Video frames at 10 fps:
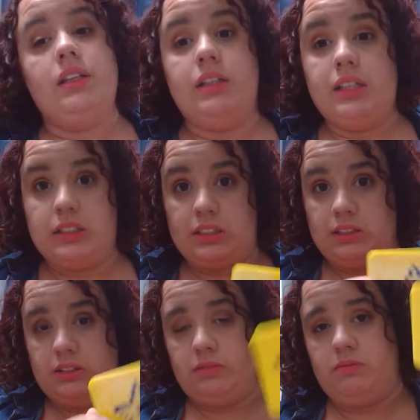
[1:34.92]
This
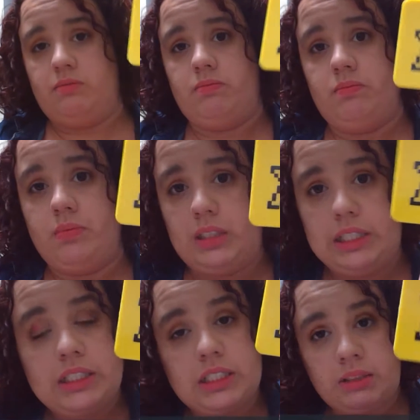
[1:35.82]

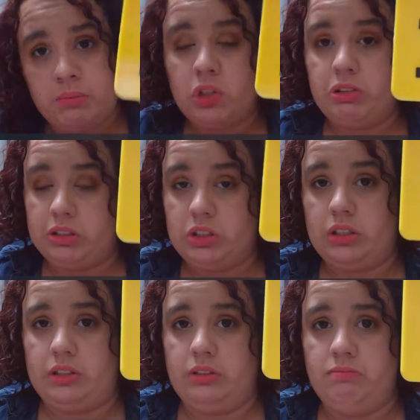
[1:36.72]
is a Mario
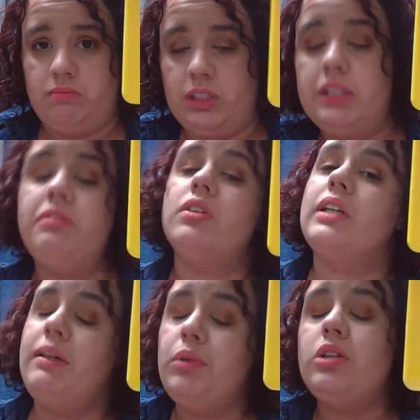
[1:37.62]
star. If you're a
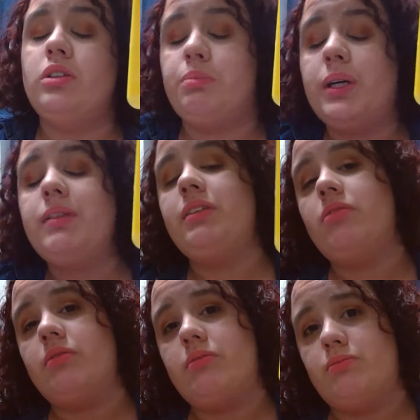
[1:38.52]
gamer, you're probably
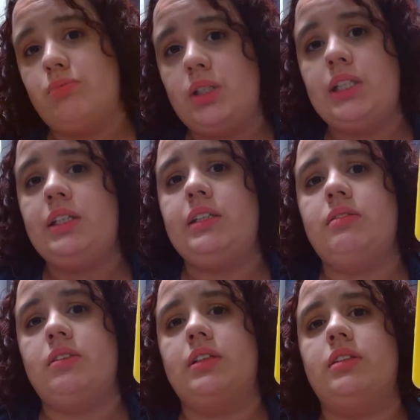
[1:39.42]
pretty
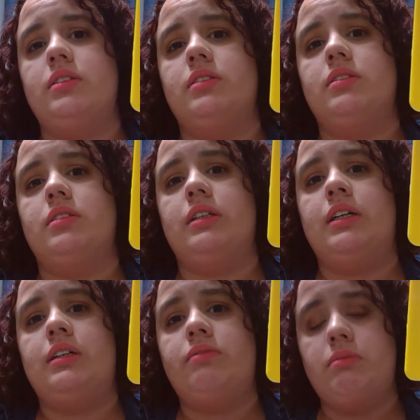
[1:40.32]

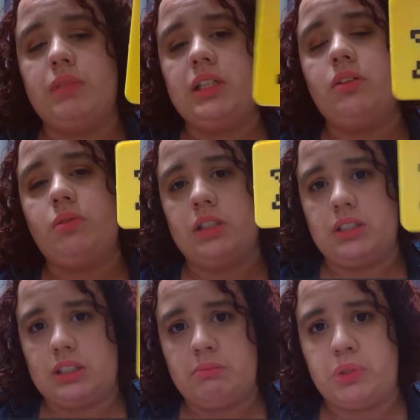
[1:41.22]
familiar with
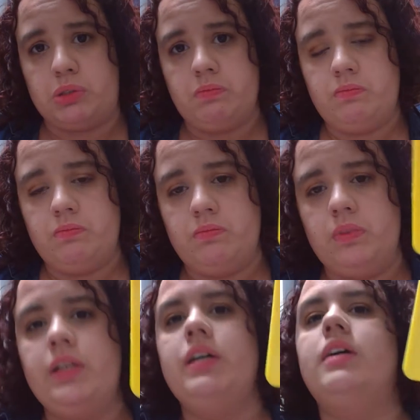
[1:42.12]
this symbol.
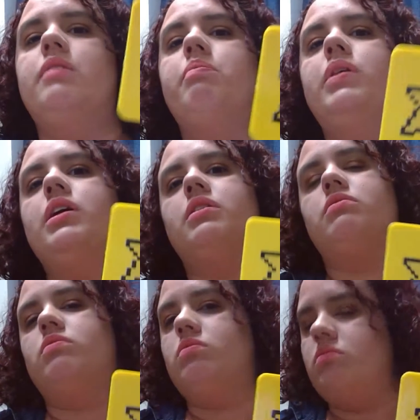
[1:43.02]
But
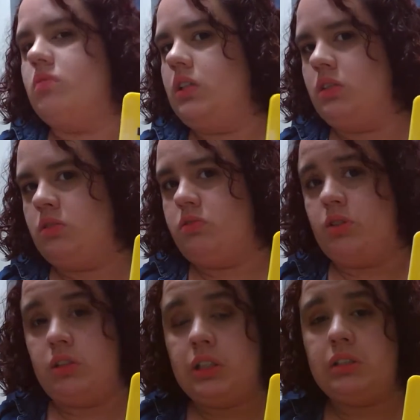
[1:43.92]
if
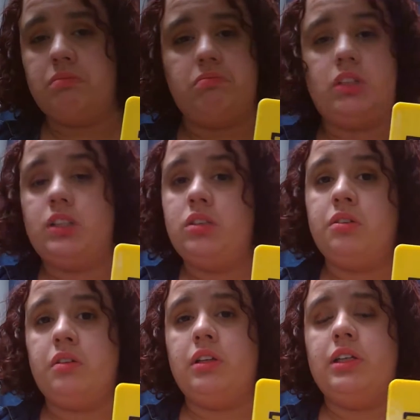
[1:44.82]
you're not, that's
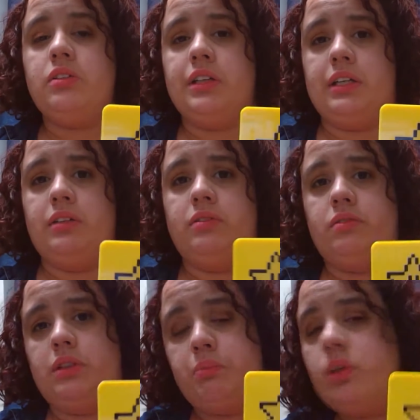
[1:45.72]
totally okay.
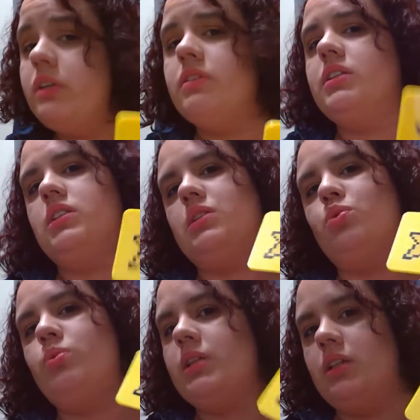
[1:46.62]
The point of this
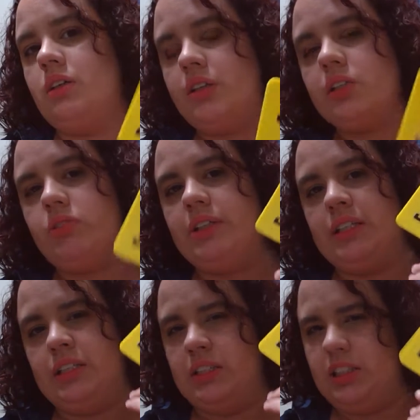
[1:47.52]
is we can all agree
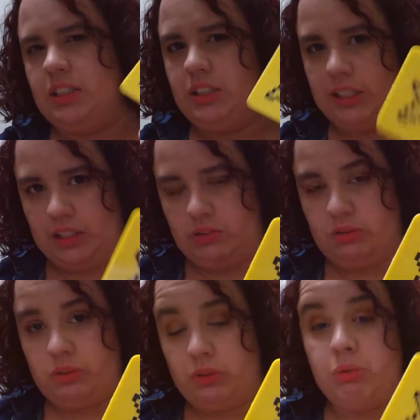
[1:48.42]
that this is yellow,
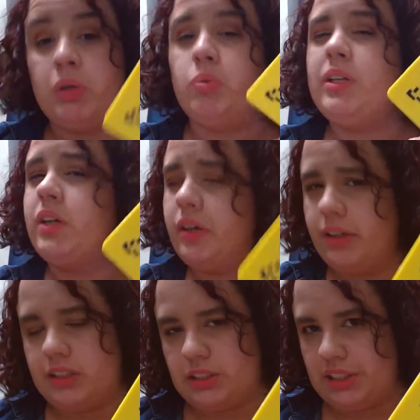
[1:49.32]
what we
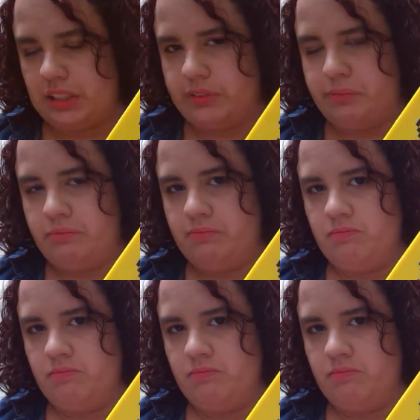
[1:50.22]
call as yellow.